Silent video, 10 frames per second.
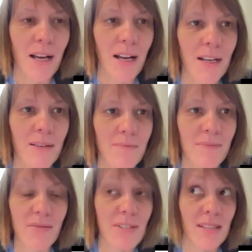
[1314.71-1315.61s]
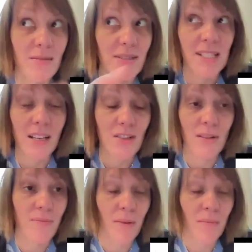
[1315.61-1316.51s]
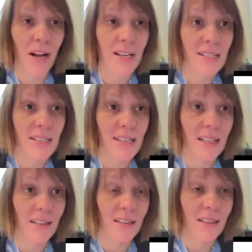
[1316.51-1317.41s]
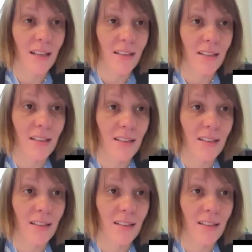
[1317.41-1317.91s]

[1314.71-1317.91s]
There is actually Brussels and